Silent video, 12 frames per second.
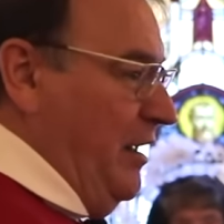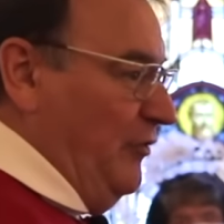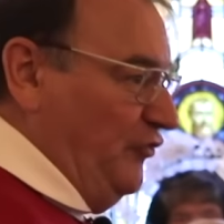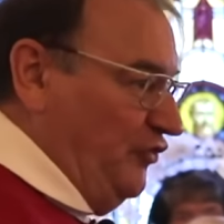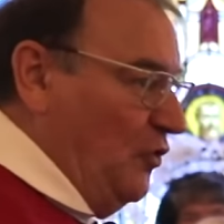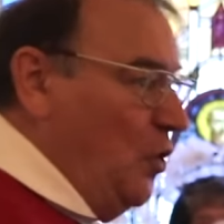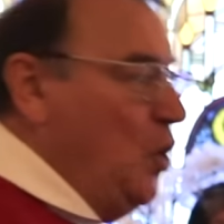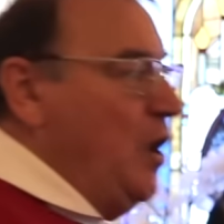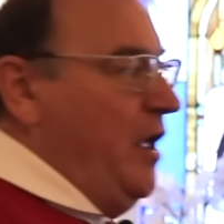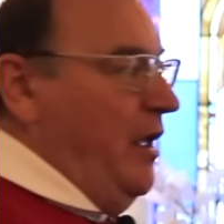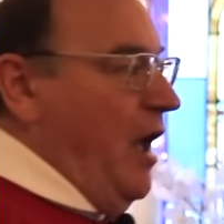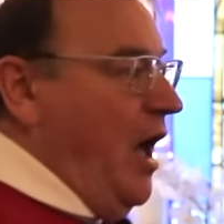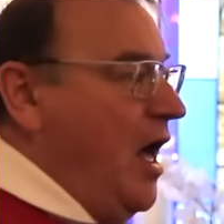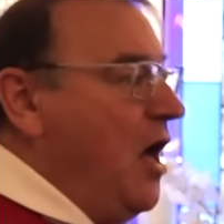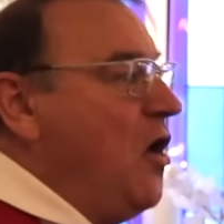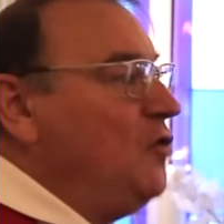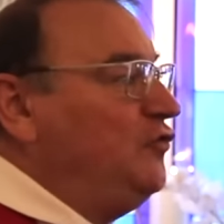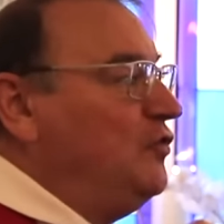So,
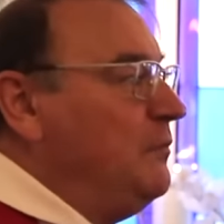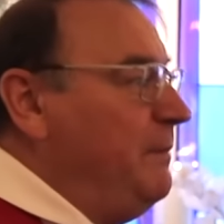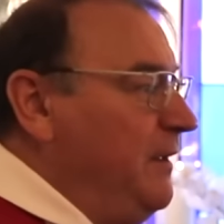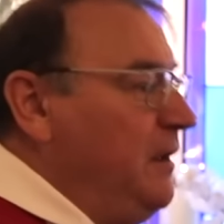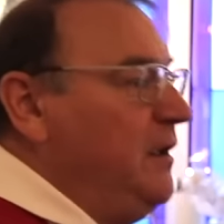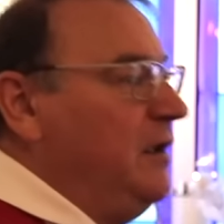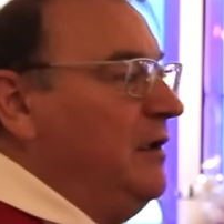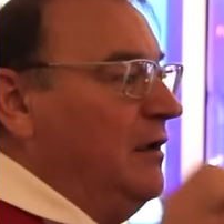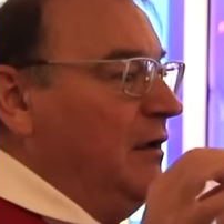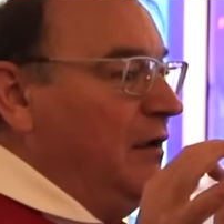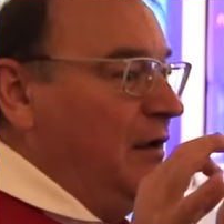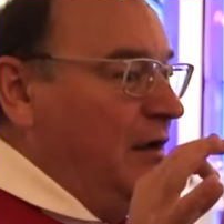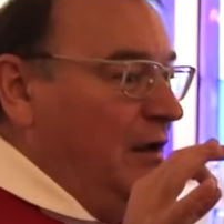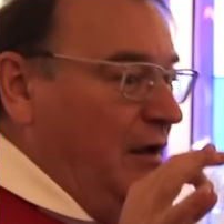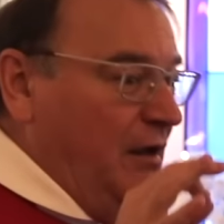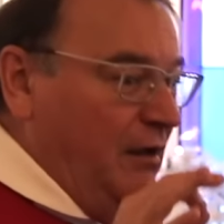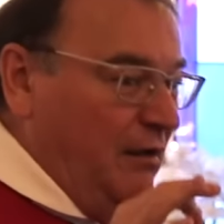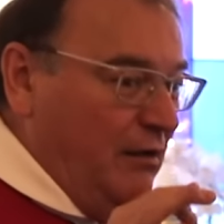how to be
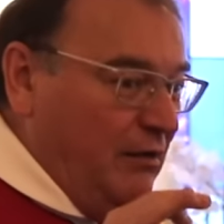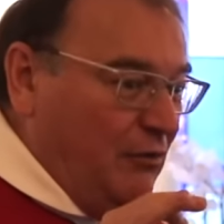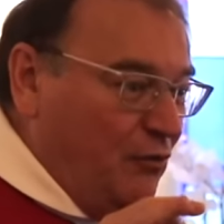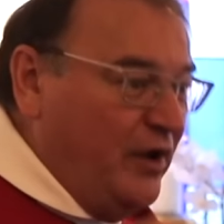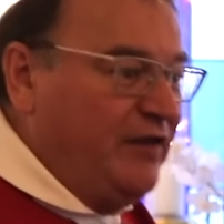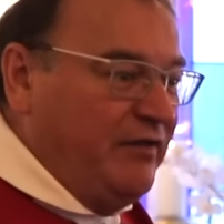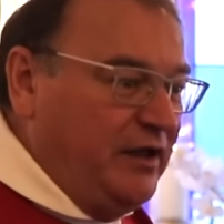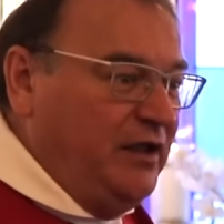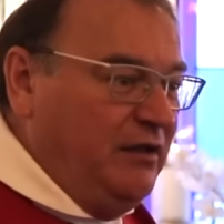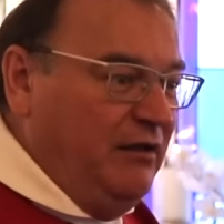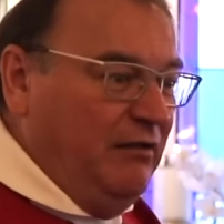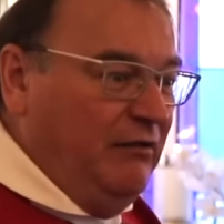ready?